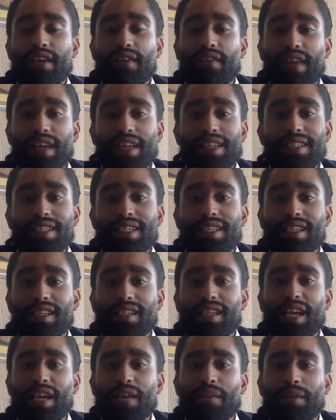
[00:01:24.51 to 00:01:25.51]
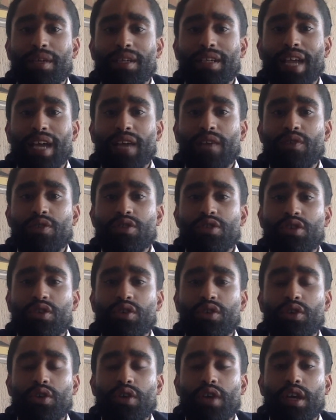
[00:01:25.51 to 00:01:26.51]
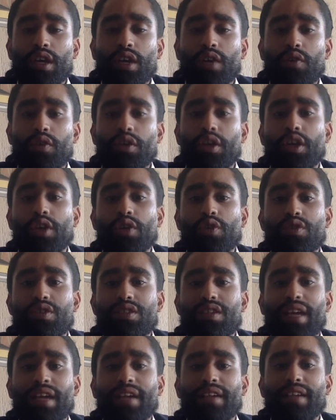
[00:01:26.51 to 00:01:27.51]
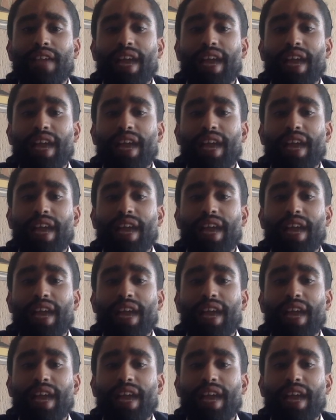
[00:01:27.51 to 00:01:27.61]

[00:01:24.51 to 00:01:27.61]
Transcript: with interest lying in fashion, lifestyle,